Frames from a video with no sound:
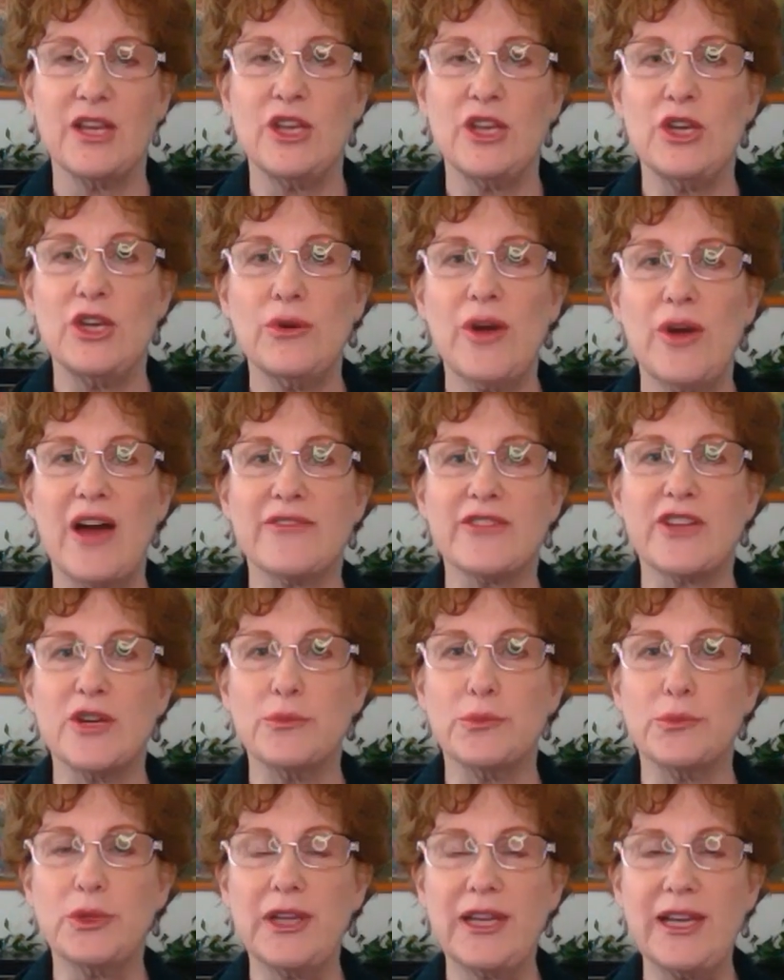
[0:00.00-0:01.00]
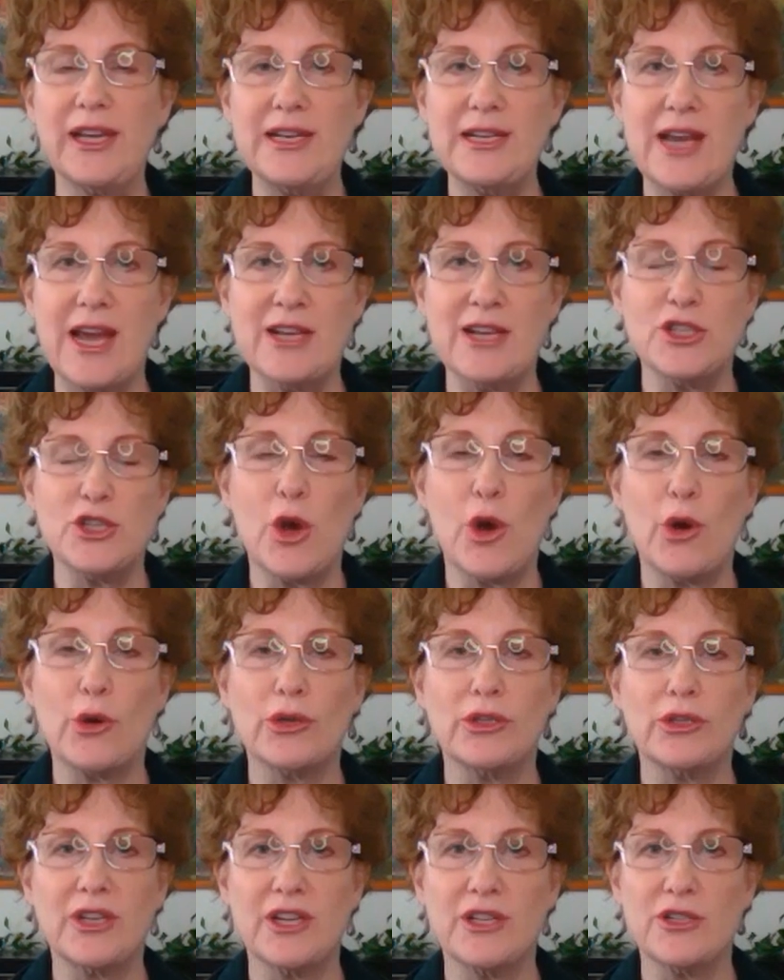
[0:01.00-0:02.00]
You have complete and
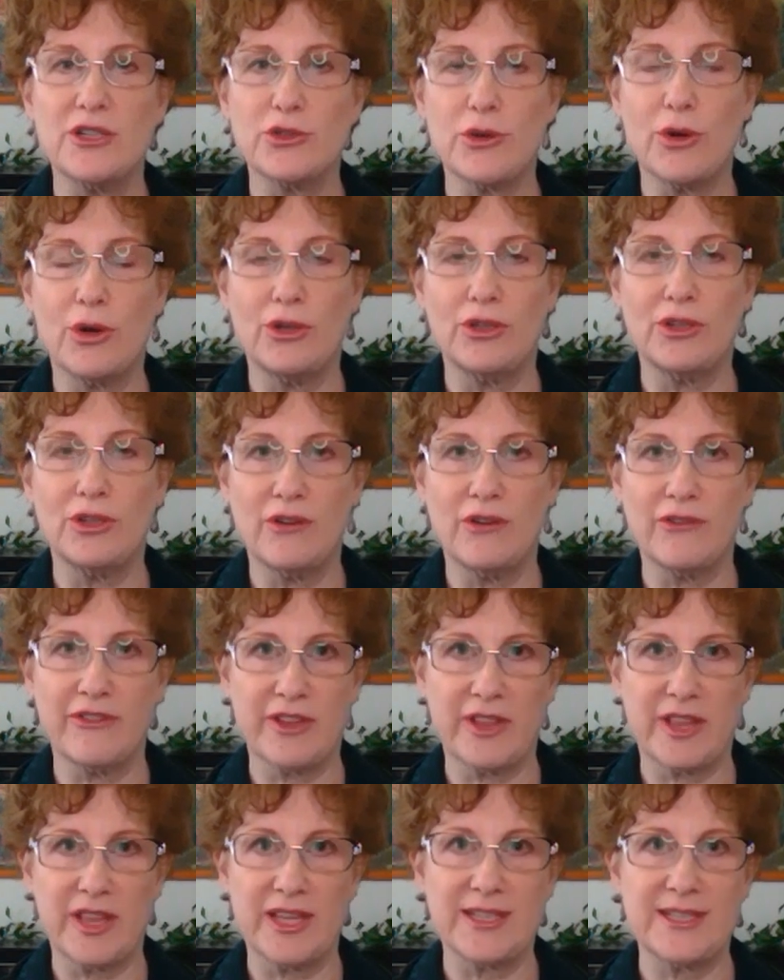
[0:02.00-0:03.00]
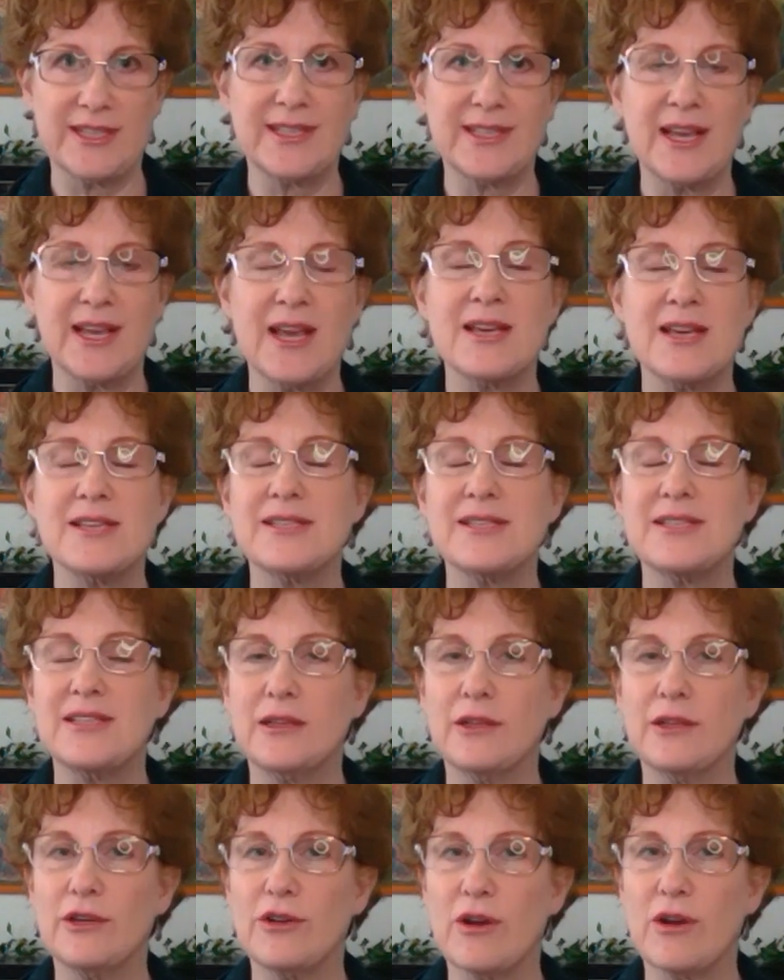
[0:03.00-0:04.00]
total control over this
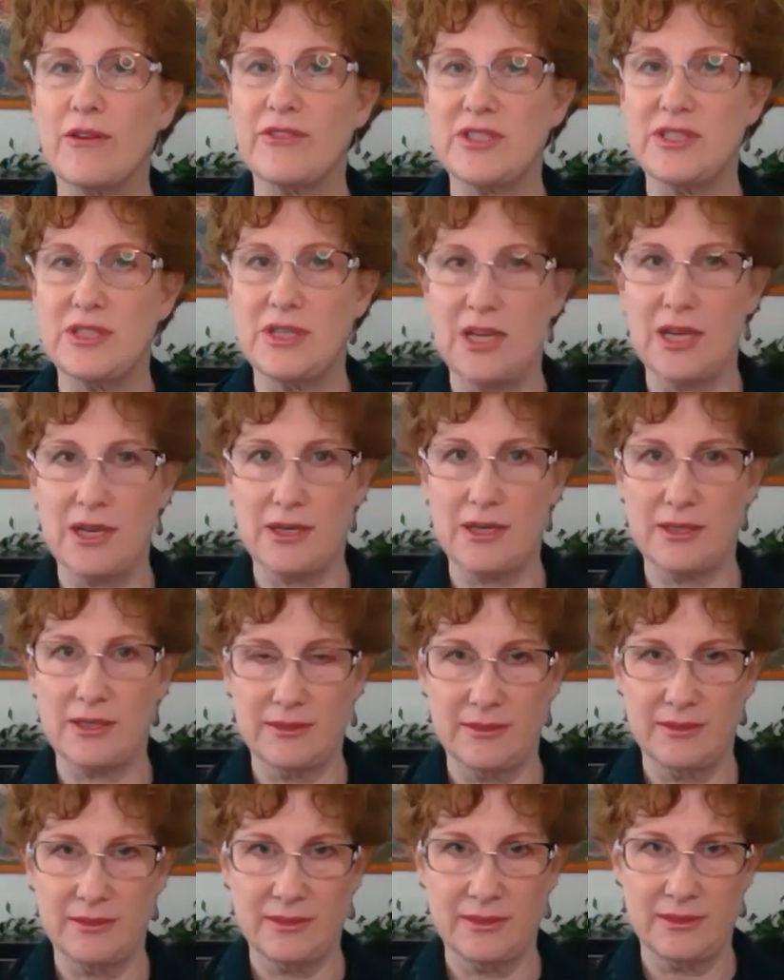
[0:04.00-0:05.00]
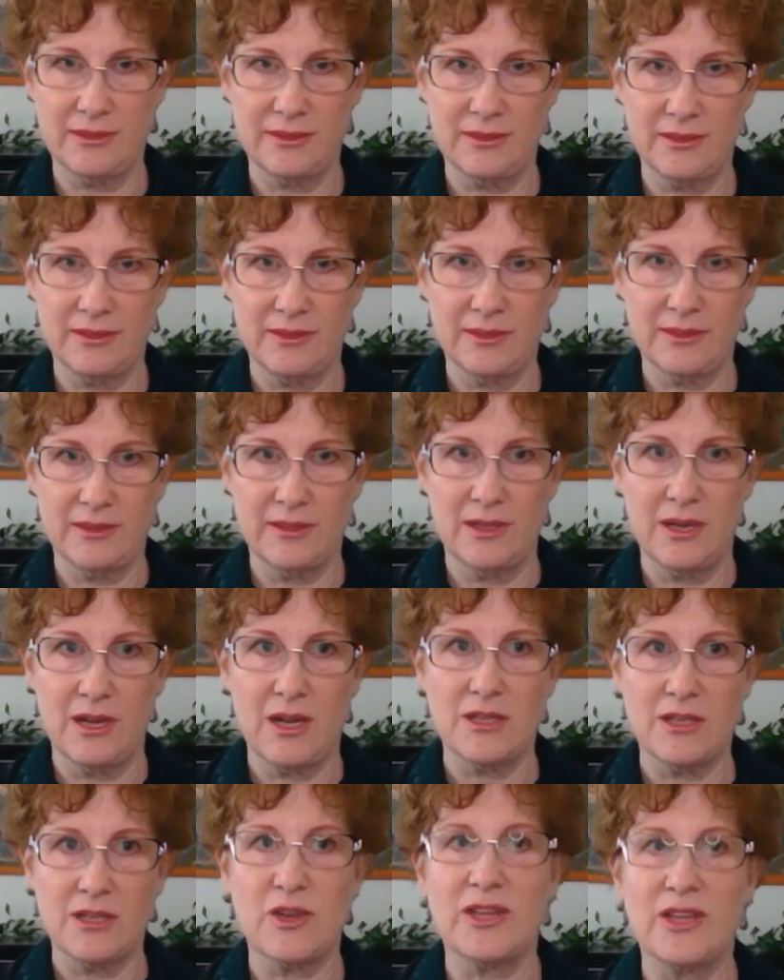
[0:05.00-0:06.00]
cylinder of steel.
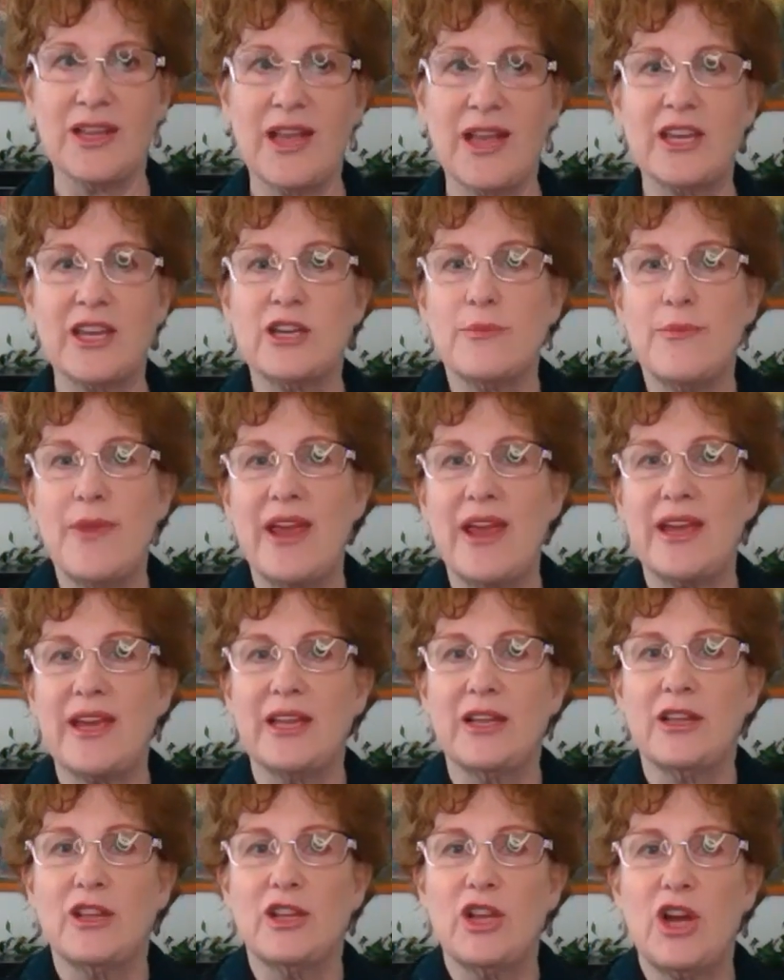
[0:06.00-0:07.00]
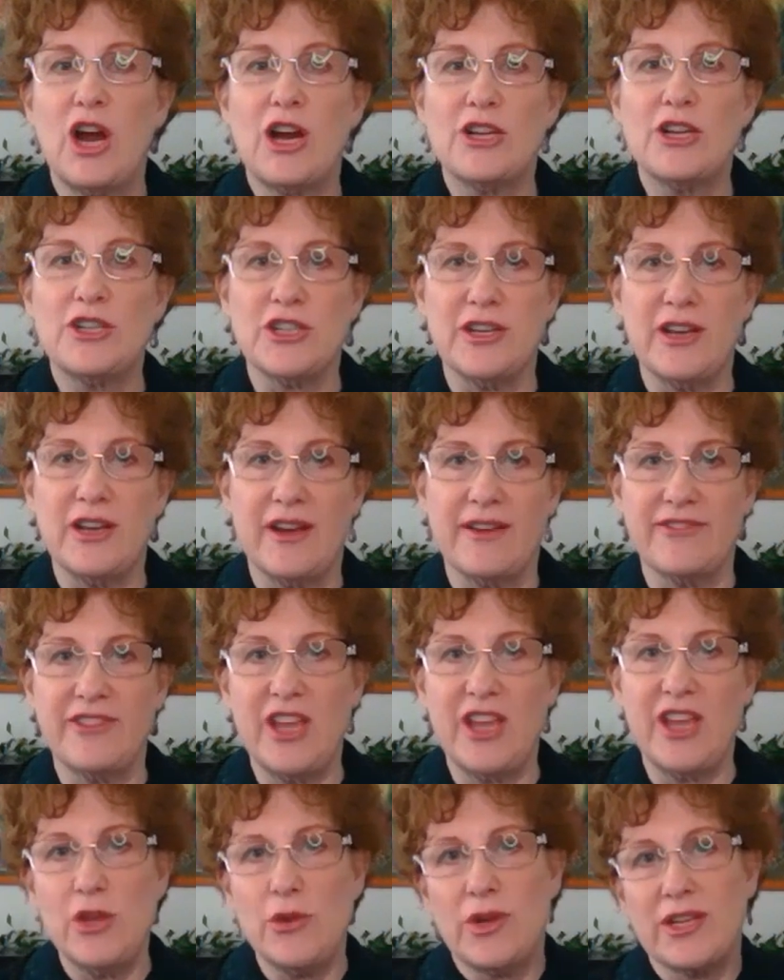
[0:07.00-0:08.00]
So I'd like you to make it large enough
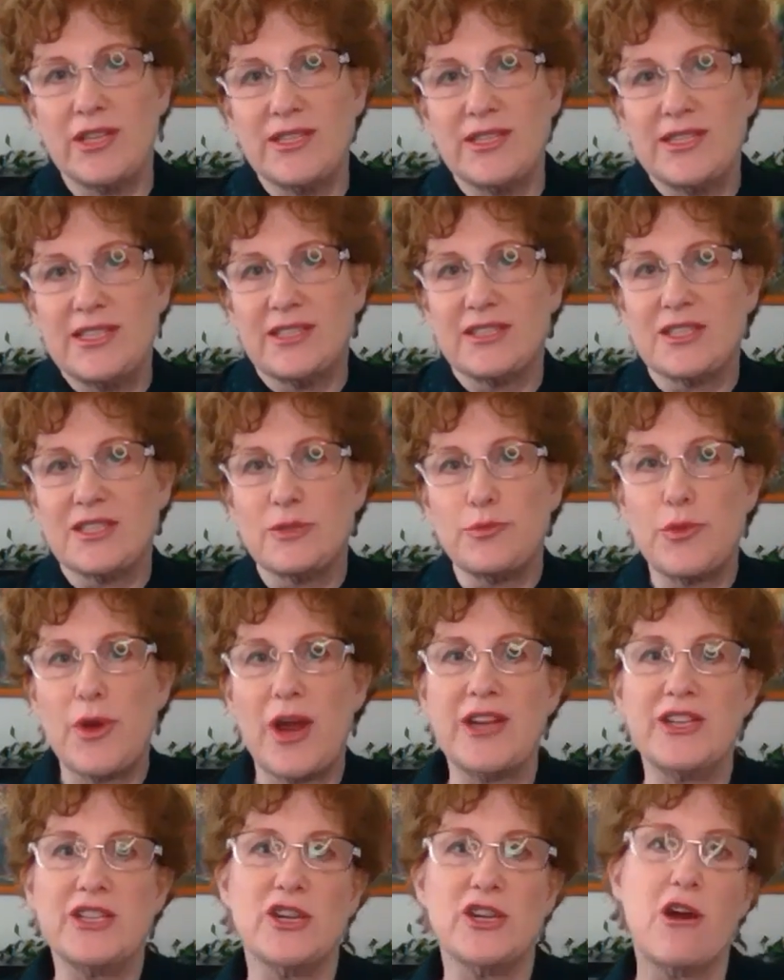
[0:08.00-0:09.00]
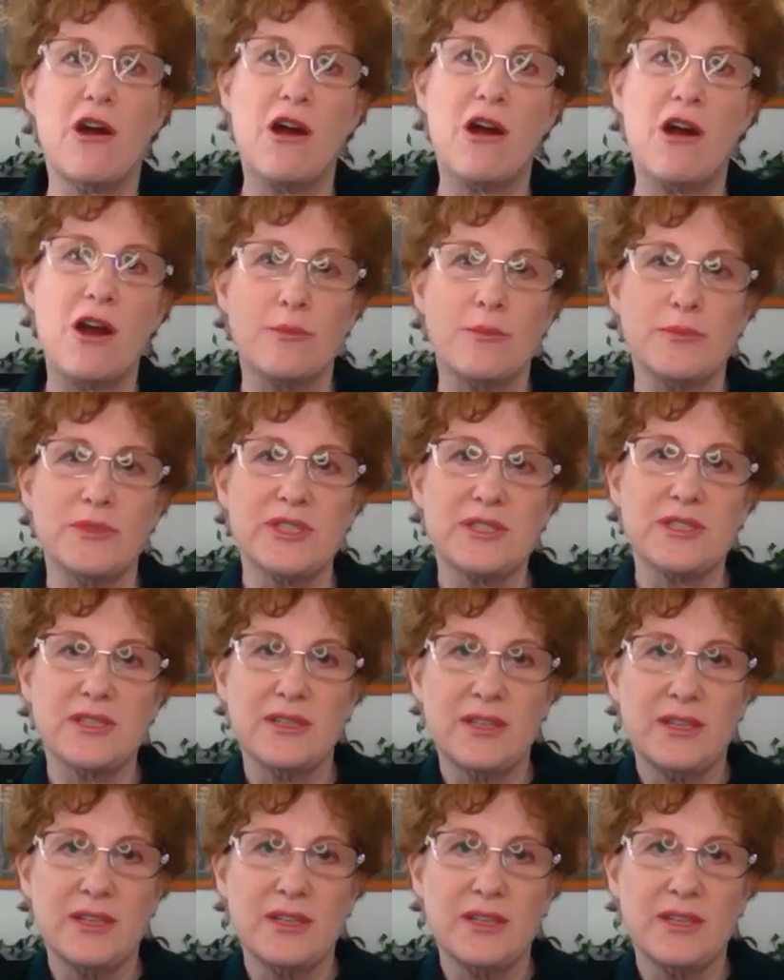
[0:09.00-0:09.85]
that you can still spread your arms,